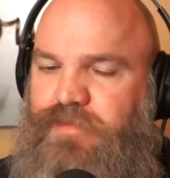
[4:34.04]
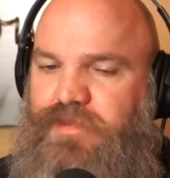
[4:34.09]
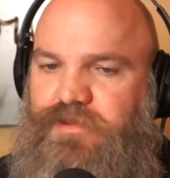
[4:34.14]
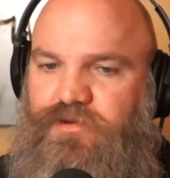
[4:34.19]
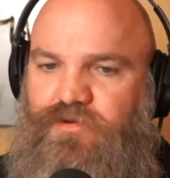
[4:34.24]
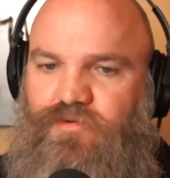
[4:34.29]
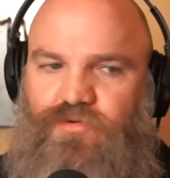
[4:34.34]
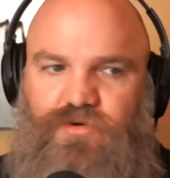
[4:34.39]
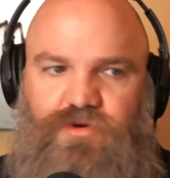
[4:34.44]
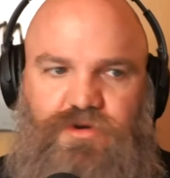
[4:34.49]

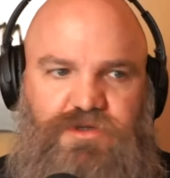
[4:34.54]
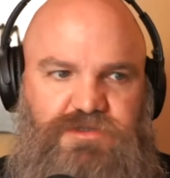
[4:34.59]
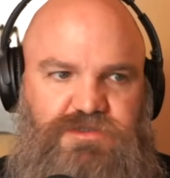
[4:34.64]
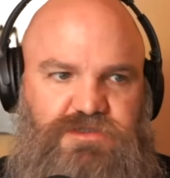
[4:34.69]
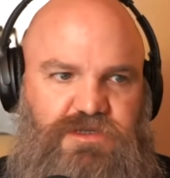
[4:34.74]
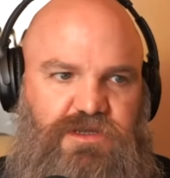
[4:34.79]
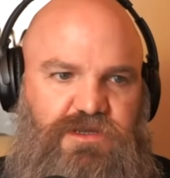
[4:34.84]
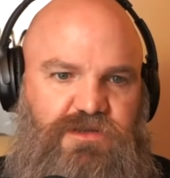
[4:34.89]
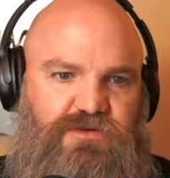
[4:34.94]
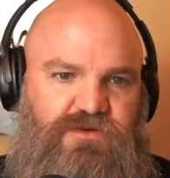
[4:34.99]

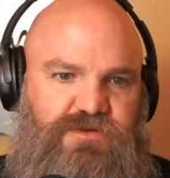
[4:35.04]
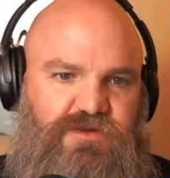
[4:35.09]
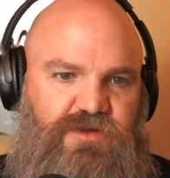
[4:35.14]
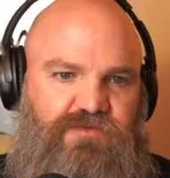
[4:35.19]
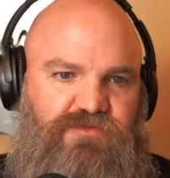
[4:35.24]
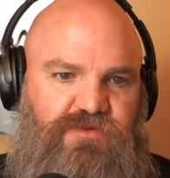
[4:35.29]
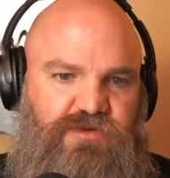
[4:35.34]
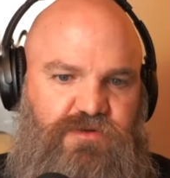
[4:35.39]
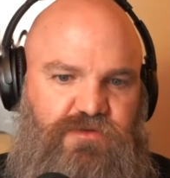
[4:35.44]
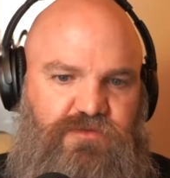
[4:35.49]
quarantine are
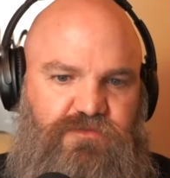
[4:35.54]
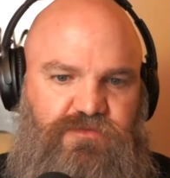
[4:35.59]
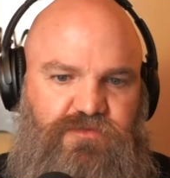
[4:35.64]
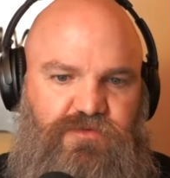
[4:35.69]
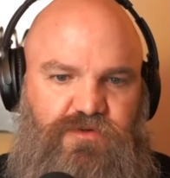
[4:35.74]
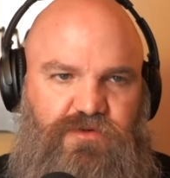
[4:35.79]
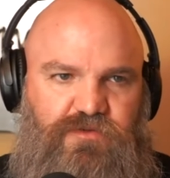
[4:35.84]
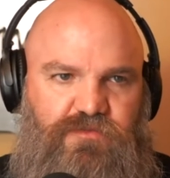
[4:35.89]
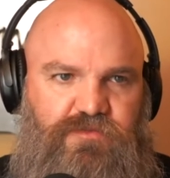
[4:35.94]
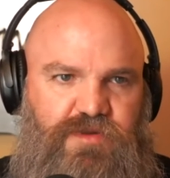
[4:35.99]
different
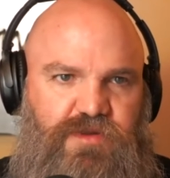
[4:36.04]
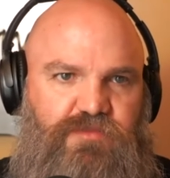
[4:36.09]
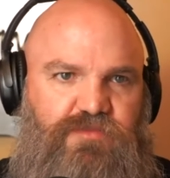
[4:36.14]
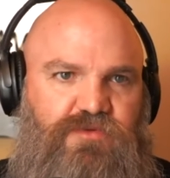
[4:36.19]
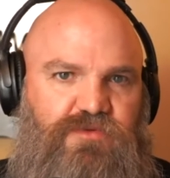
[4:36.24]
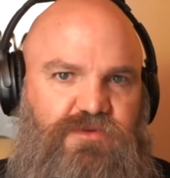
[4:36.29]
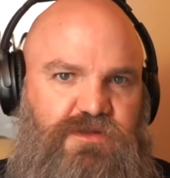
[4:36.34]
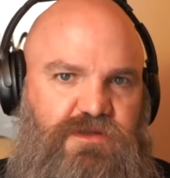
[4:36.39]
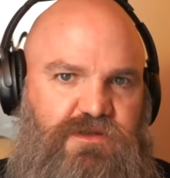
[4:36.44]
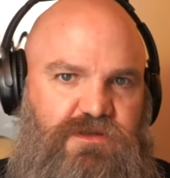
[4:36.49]
for
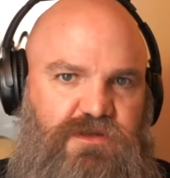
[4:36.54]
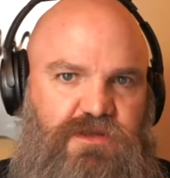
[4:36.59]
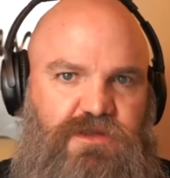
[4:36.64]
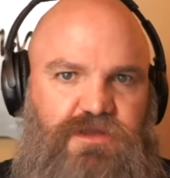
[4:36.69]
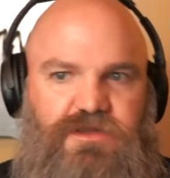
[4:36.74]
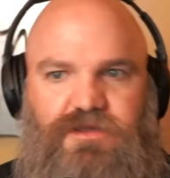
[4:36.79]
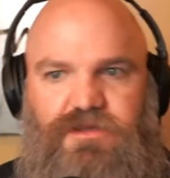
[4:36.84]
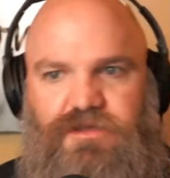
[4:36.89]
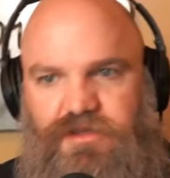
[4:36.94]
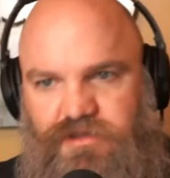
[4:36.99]
people that
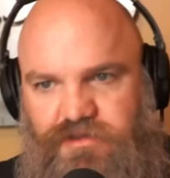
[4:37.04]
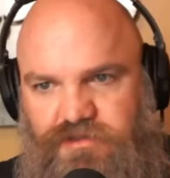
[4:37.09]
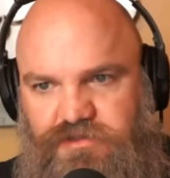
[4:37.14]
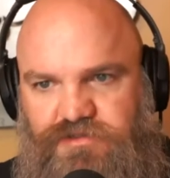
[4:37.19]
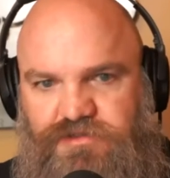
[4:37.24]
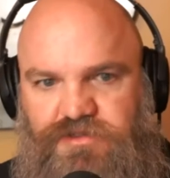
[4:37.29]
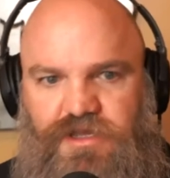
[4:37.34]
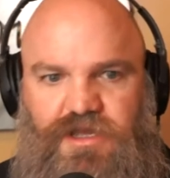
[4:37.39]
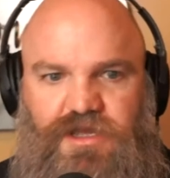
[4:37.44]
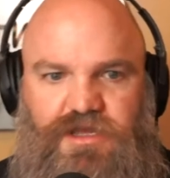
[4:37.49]
get the
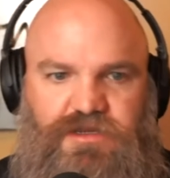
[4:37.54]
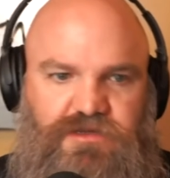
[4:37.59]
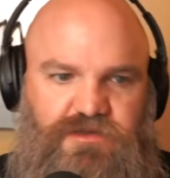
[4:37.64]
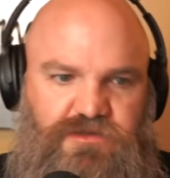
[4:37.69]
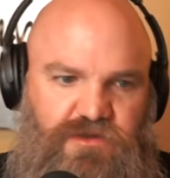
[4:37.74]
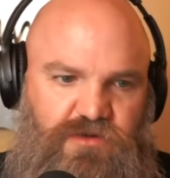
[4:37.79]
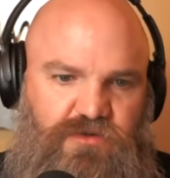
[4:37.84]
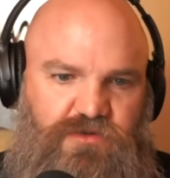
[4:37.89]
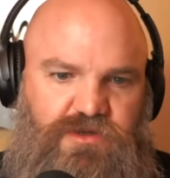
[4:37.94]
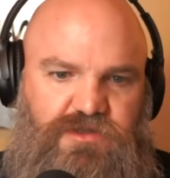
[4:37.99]
shot and
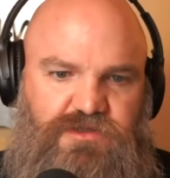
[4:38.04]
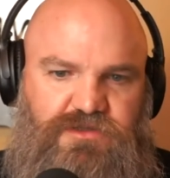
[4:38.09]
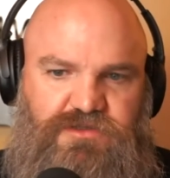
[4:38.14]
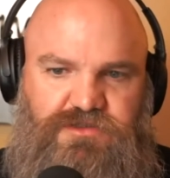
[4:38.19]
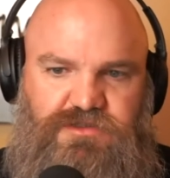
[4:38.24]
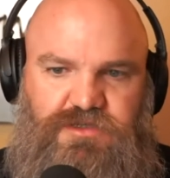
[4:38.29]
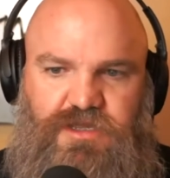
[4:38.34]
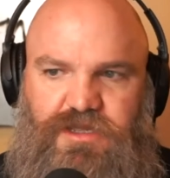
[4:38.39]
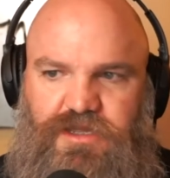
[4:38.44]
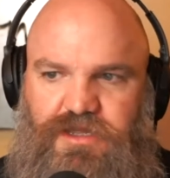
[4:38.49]
don't get the
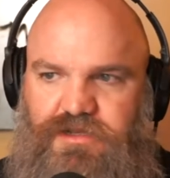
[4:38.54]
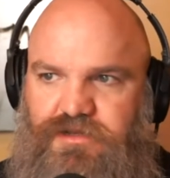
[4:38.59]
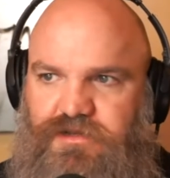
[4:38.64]
shot.